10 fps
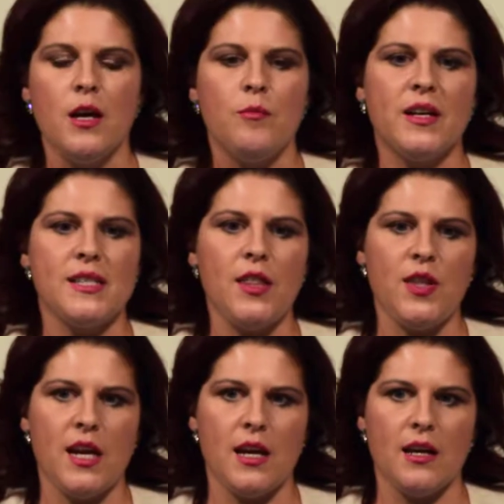Because I
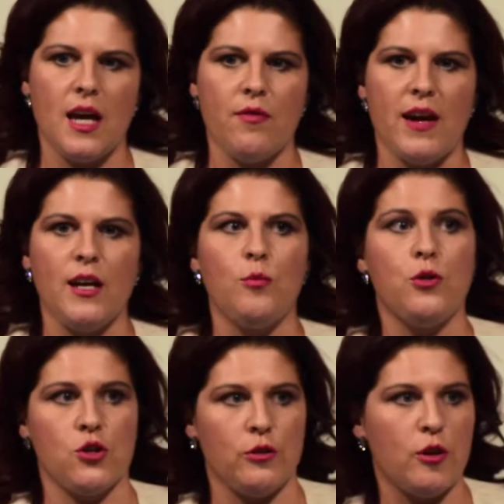think if I get a
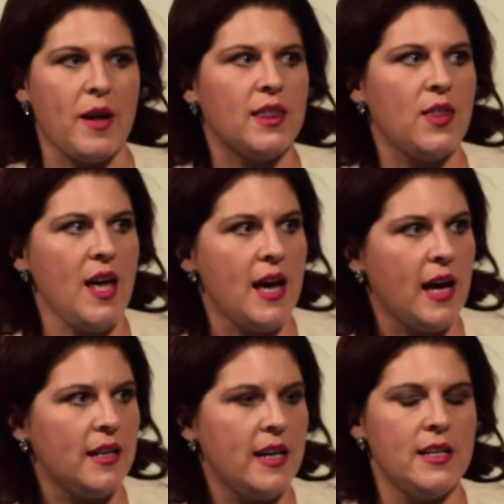push alert about
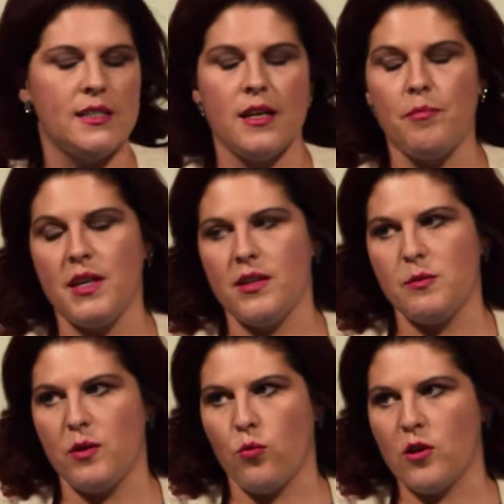that, and it's something that's
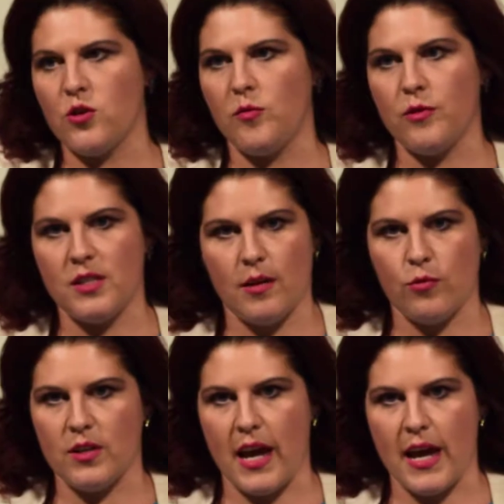been worked on for several
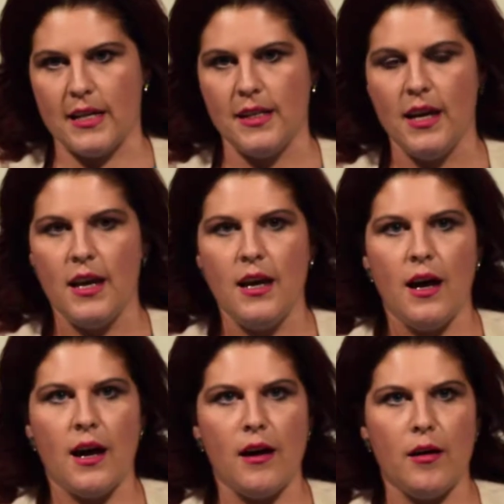days,
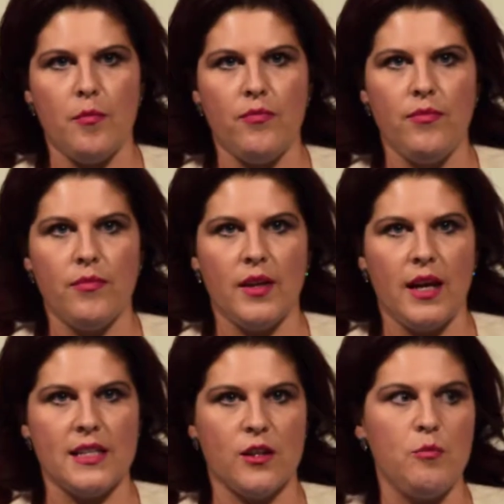
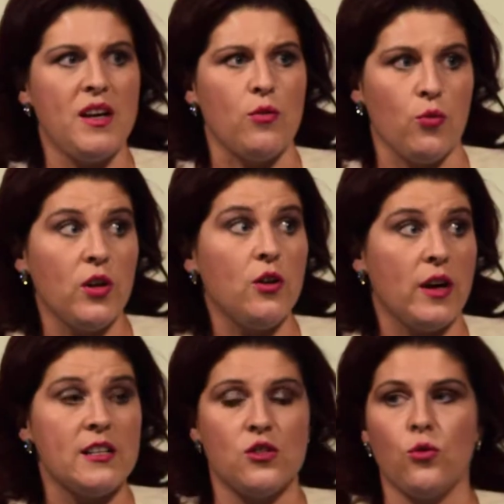it's going to be a really
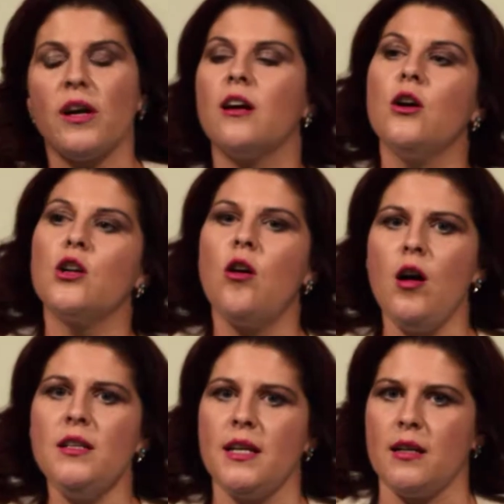great story. Good
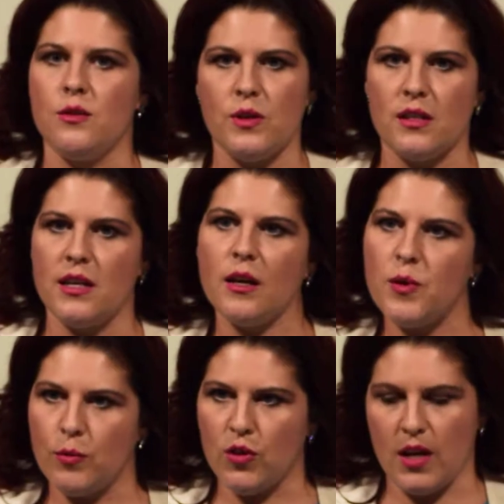content is what's going to get
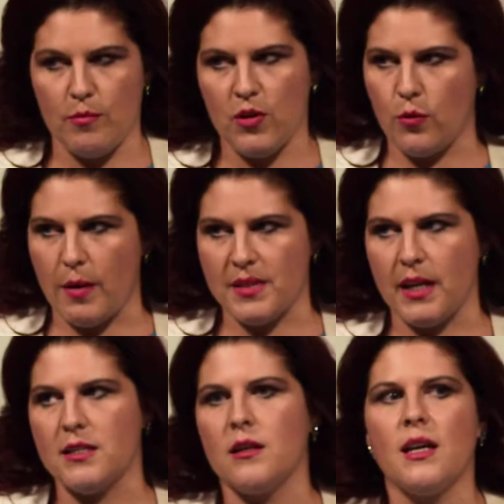people to come to your website.
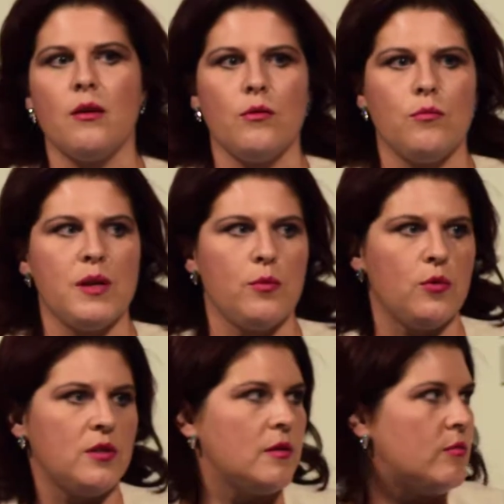It's going to get people
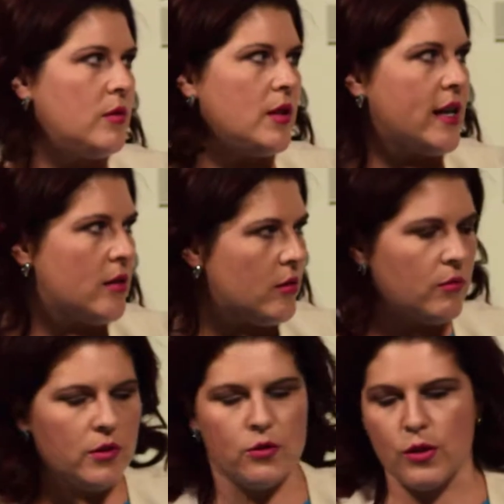to like your
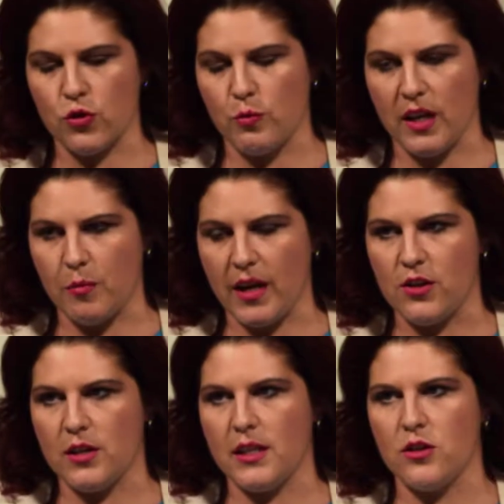social media
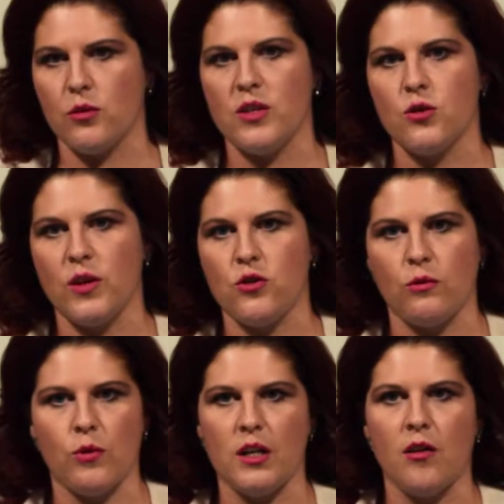pages and to retweet you and
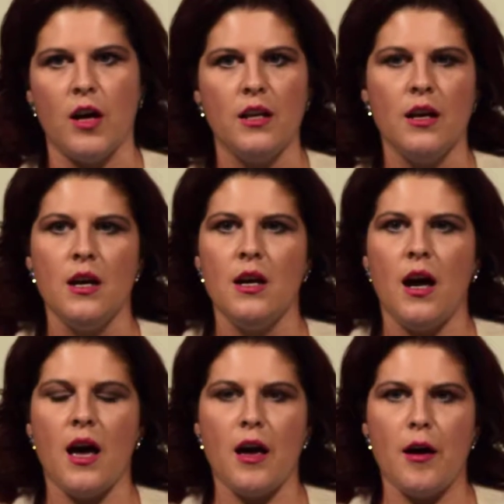
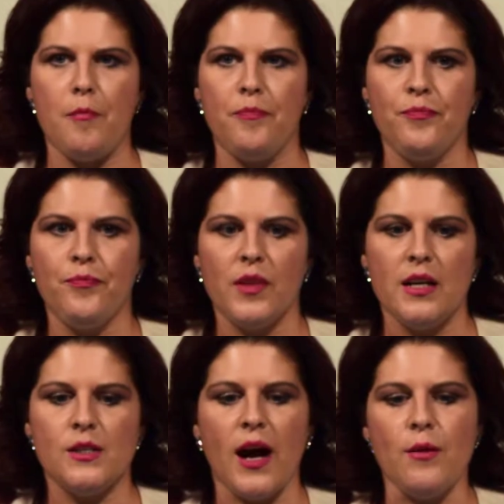whatnot.
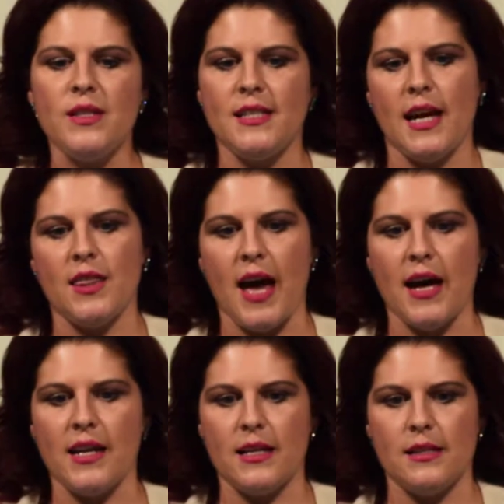So I would say
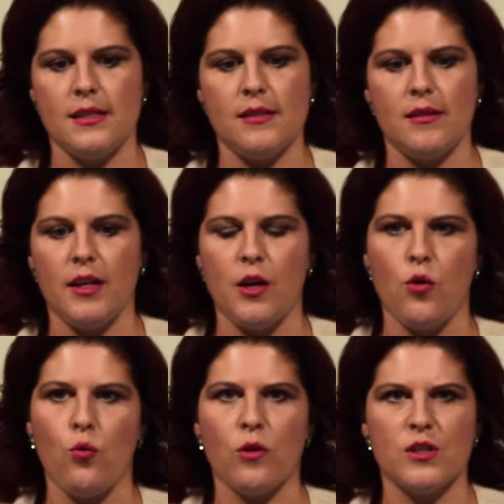that is,
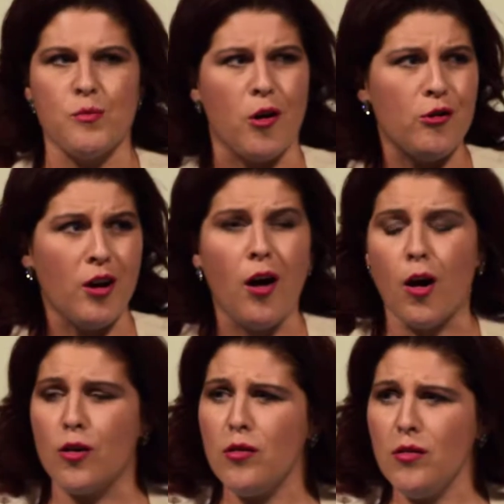work smarter, not
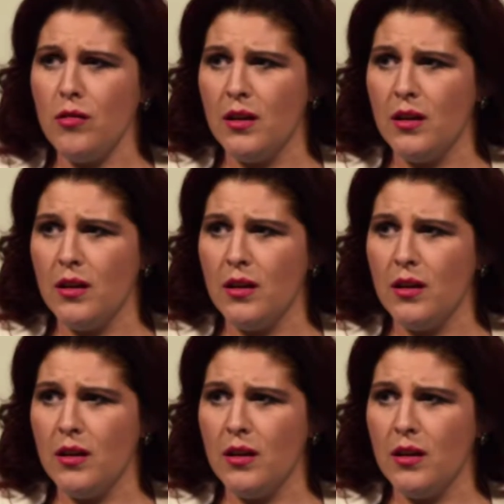harder.